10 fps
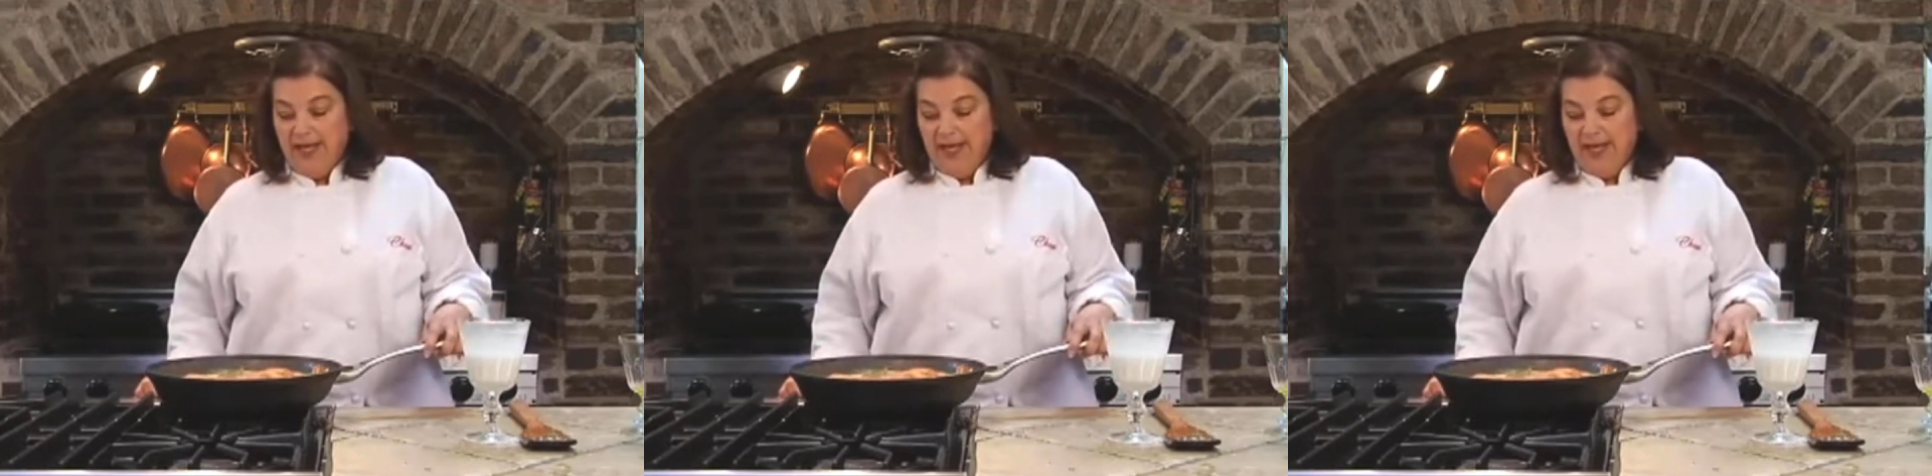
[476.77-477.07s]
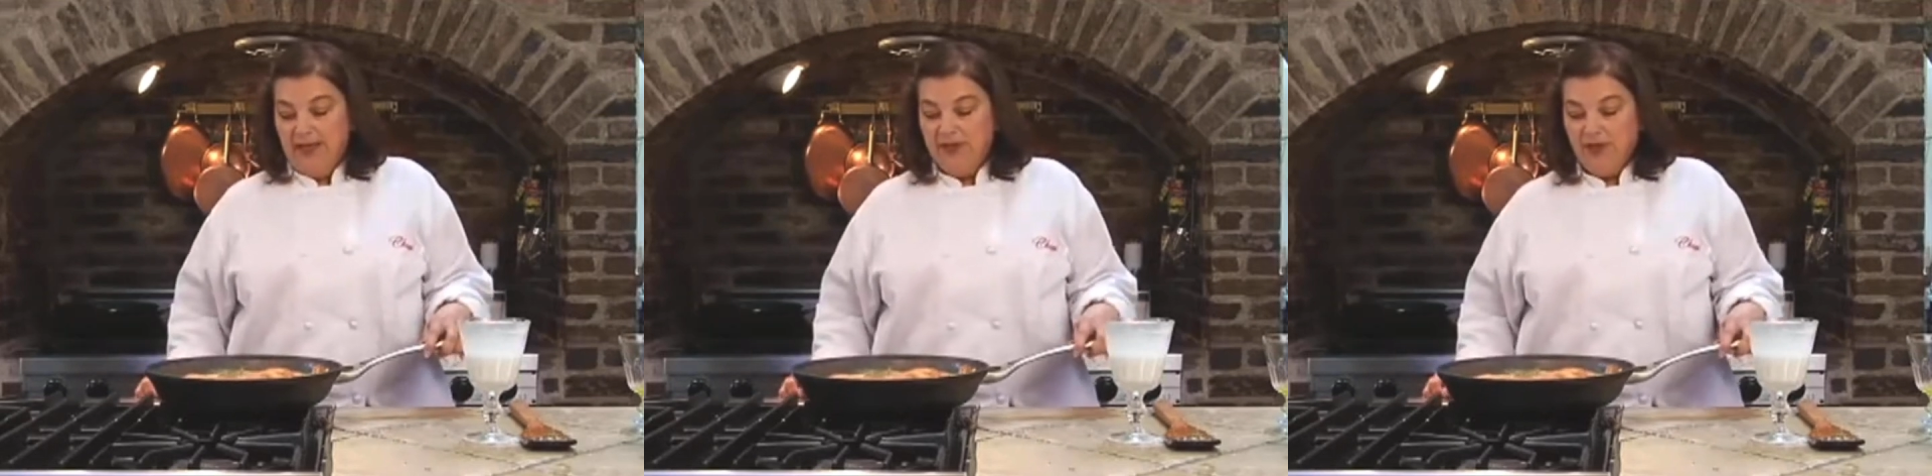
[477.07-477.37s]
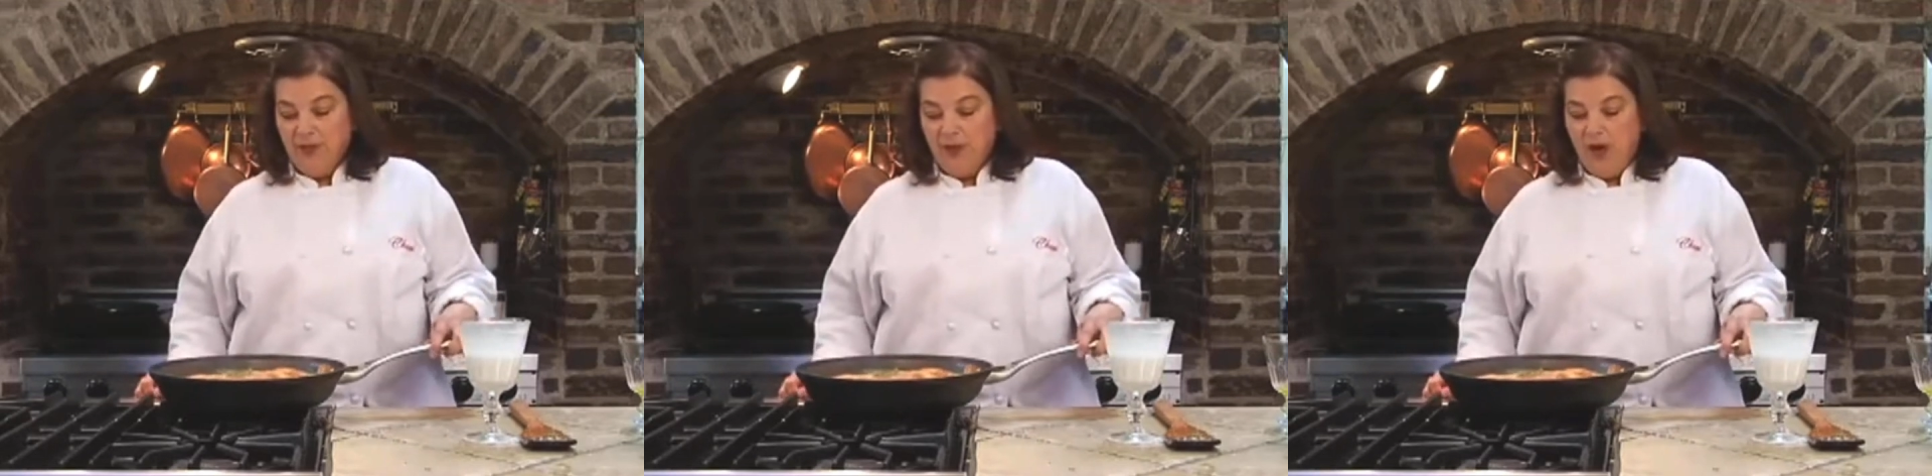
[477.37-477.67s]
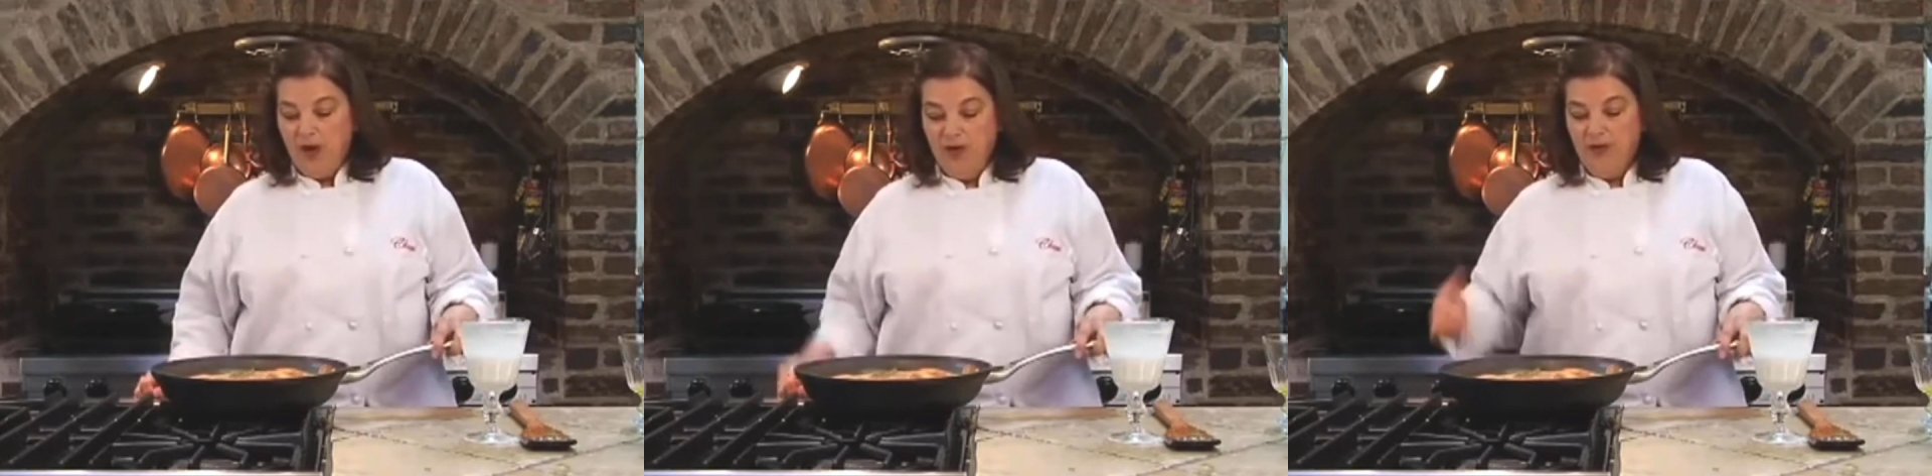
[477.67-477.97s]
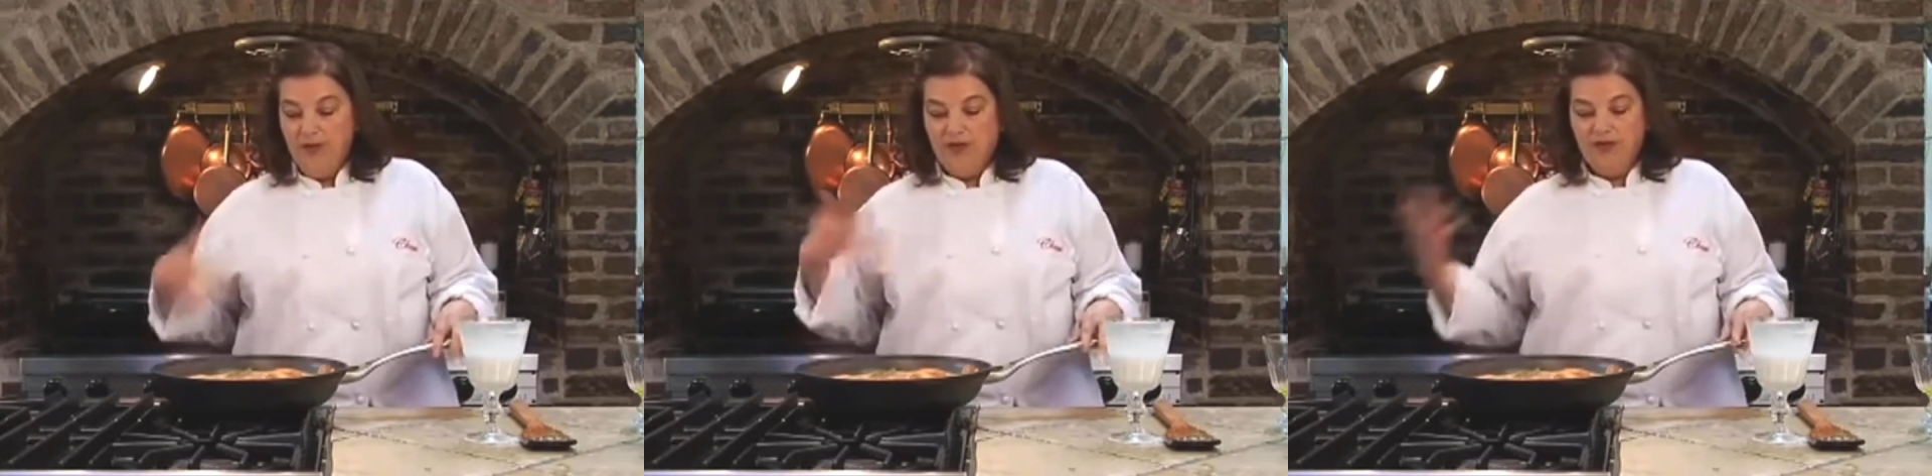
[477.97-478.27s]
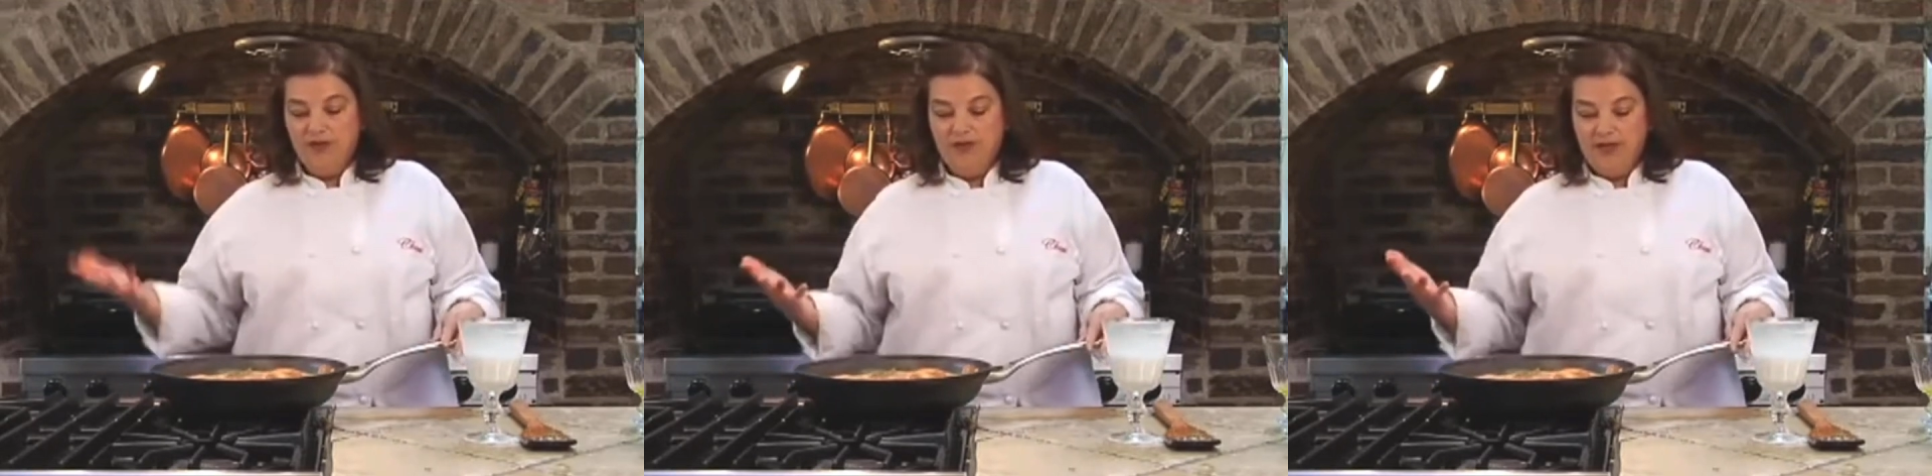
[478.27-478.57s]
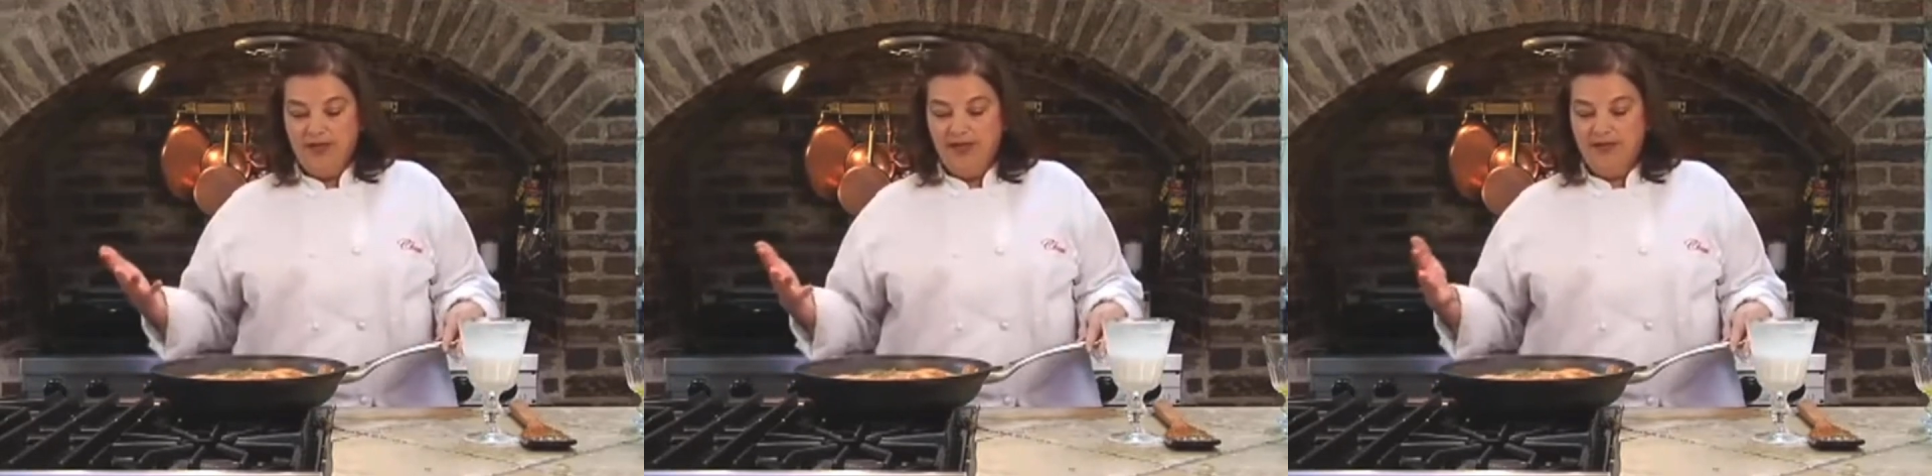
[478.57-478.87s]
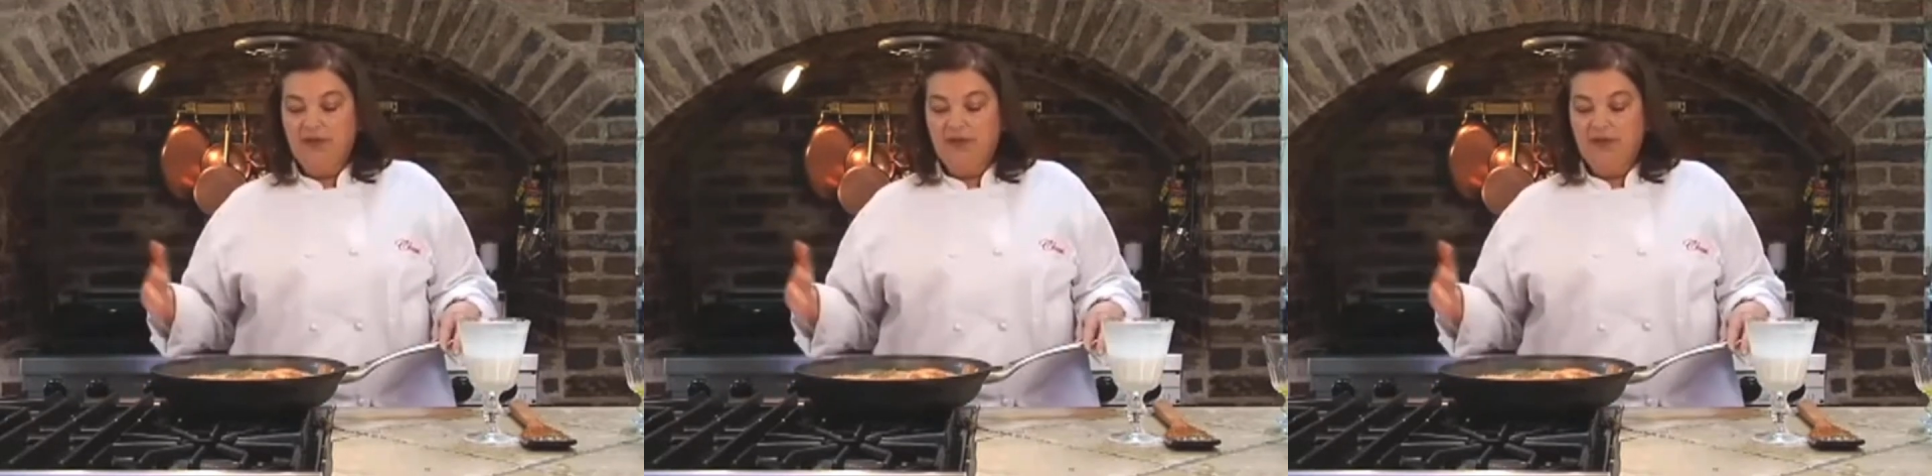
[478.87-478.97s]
And so all the restaurants in town